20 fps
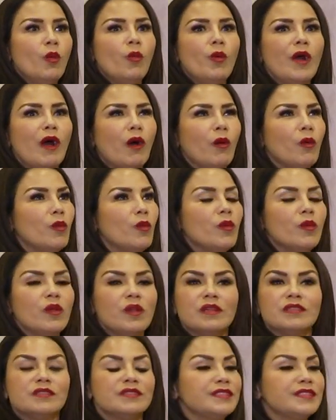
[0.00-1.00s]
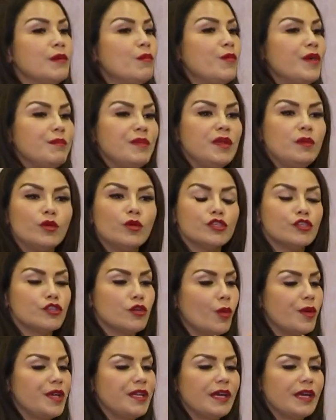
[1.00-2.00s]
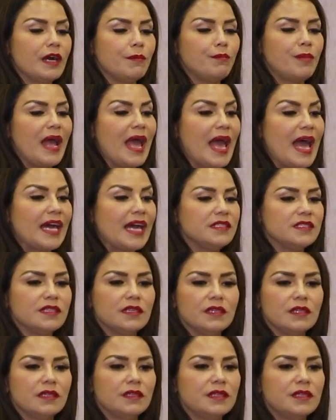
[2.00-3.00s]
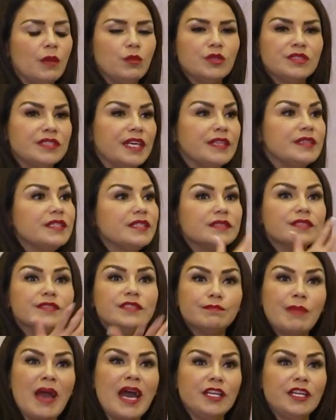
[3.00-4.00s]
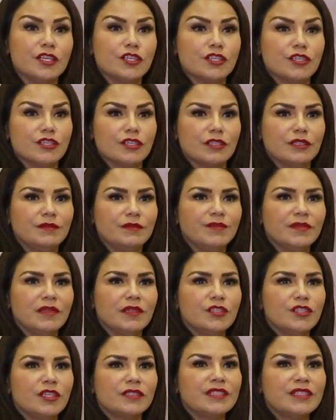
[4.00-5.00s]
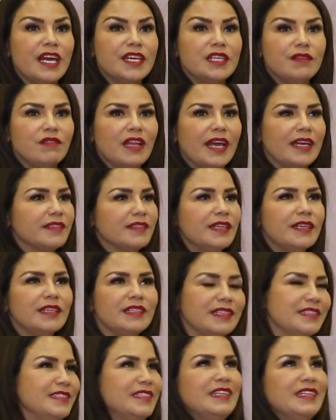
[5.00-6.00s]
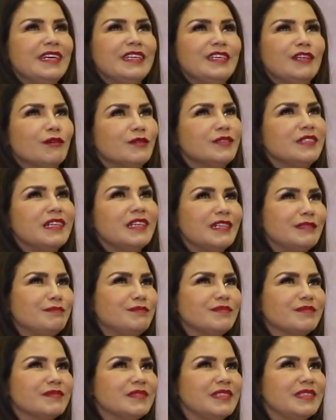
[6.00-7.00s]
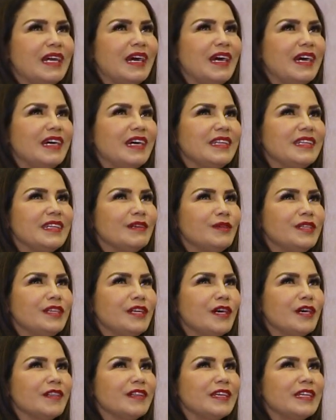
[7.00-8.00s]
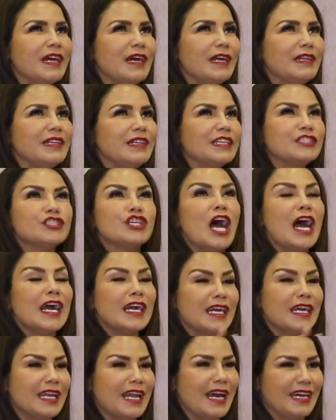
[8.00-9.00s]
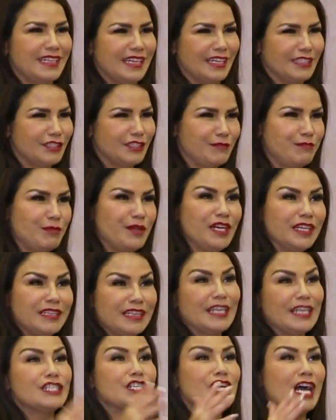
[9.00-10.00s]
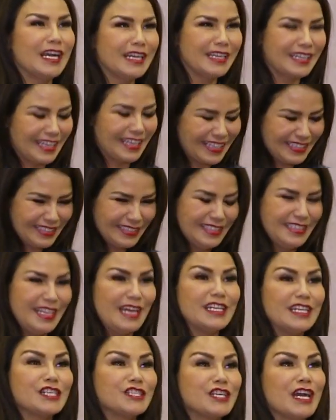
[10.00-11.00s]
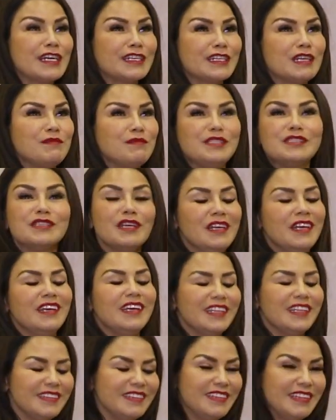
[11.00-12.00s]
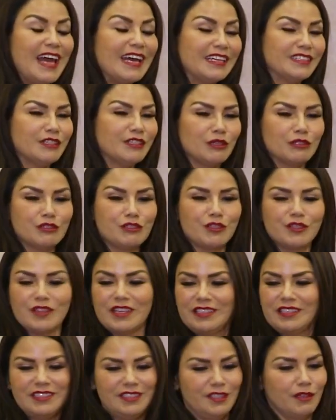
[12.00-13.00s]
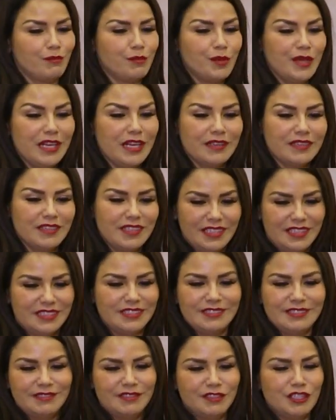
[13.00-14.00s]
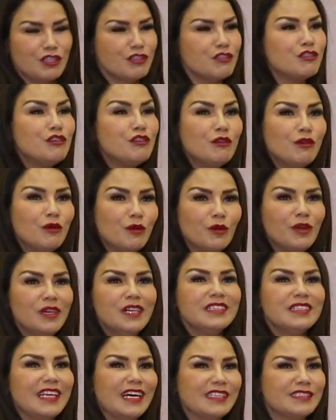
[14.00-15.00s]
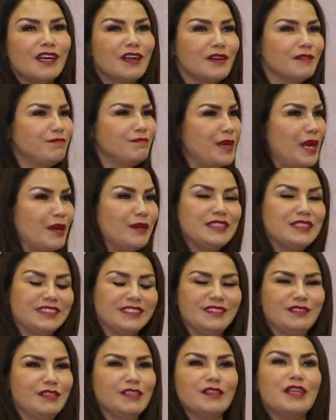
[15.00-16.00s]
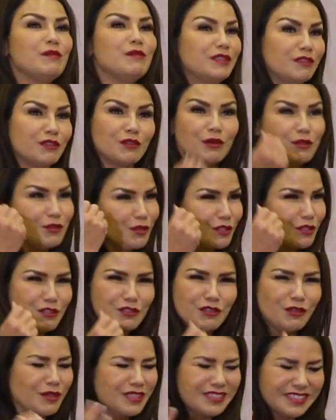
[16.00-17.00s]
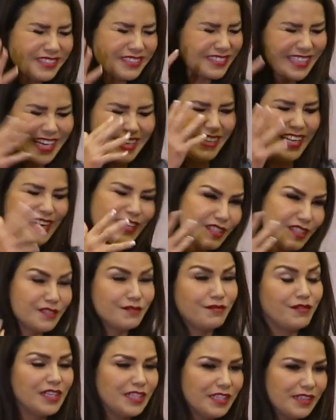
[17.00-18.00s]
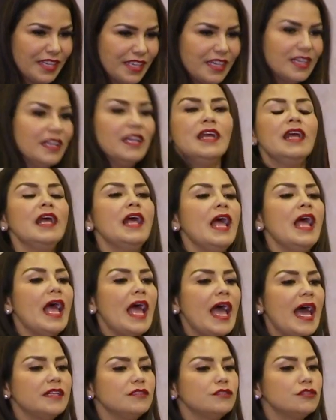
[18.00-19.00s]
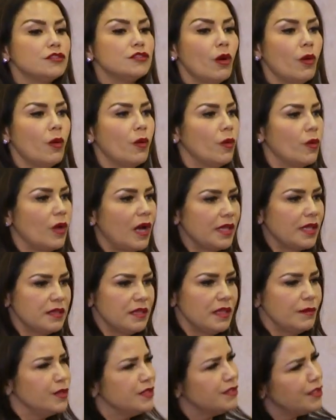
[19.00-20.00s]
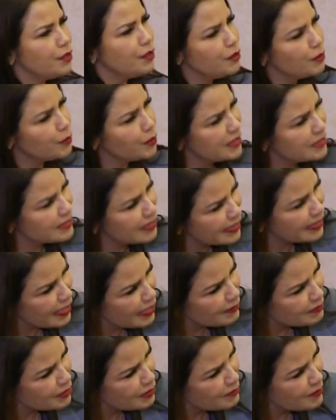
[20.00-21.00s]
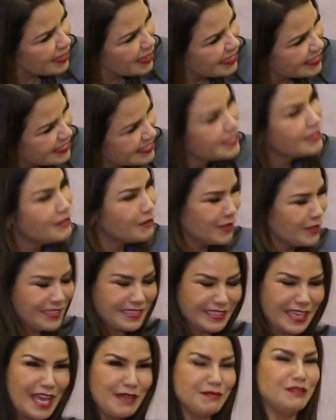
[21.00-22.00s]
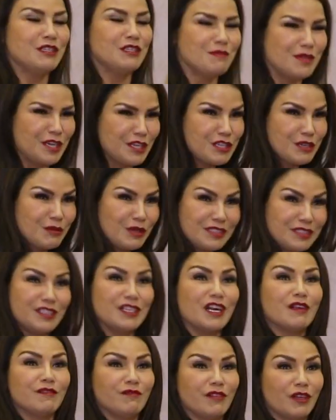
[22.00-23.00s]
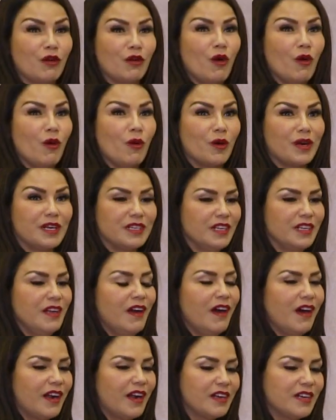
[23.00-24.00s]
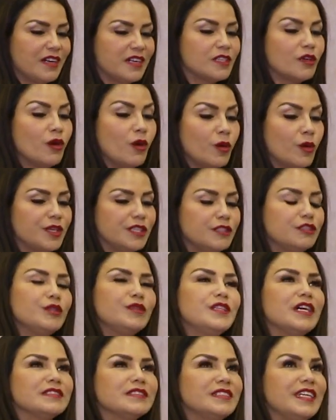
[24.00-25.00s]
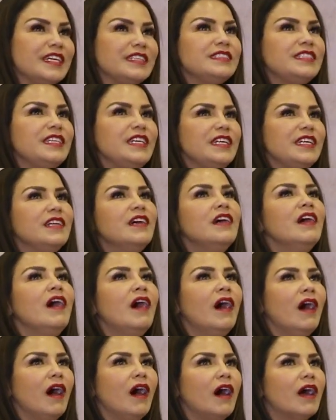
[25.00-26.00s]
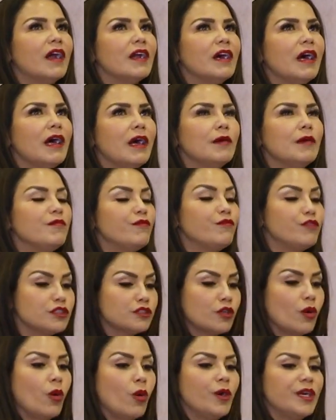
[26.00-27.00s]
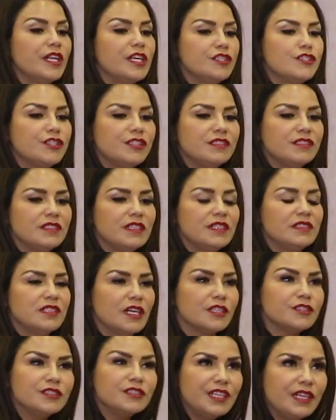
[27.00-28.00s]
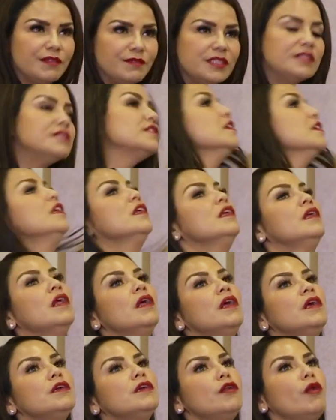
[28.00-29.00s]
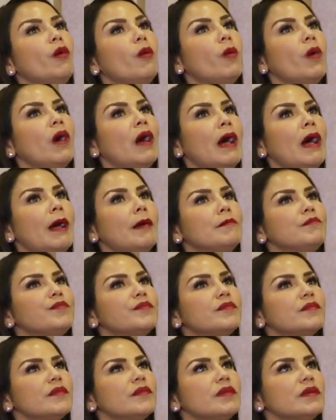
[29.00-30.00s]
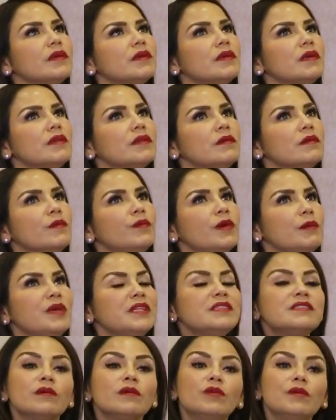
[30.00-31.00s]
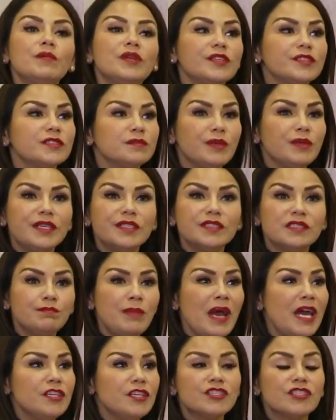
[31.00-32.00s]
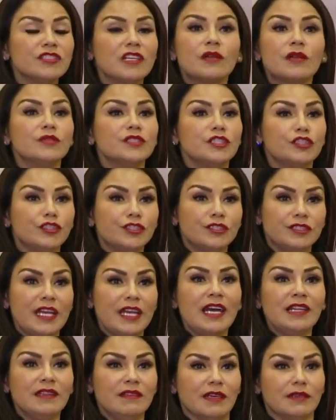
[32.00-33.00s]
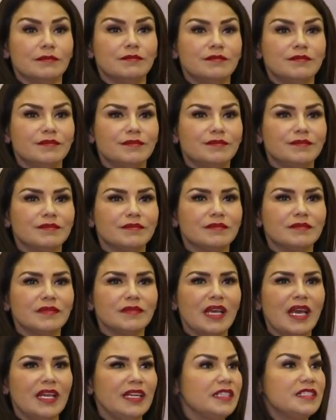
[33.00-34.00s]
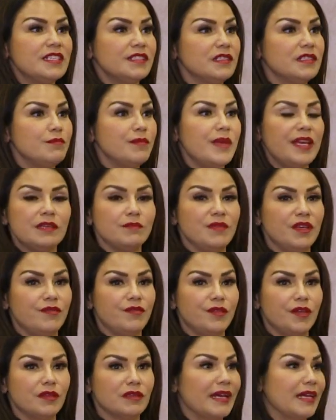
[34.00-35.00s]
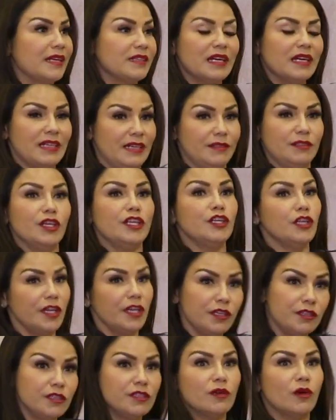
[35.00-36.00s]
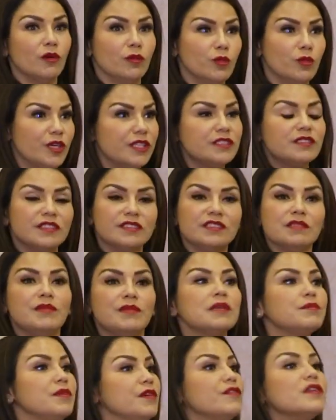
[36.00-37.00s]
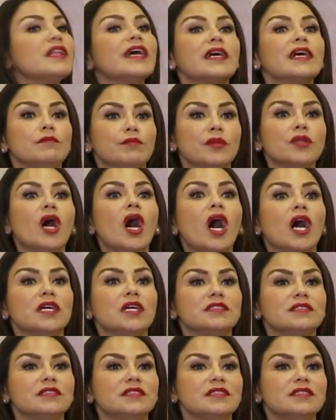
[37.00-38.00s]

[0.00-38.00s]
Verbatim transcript: Well, some women were showing up and they would say things in Spanish, just kind of like, you know, um, la, what do you call it, uh, la chancla, like bring out la chancla. And that la chancla means in Latin culture, they you know bring out the, the shoe. That's how parents and they would throw you the shoe. It's just kind of like a funny thing. And so, was it you, Reese, that came to me? Reese came to me. She was in our cohort, our, our cohort in 2018, our um, first cohort, and she said, Dr. Davidds, you know, um, women, some women are speaking Spanish and I don't understand them and it doesn't make me feel like, and, and, and her own words doesn't make me feel like I belong.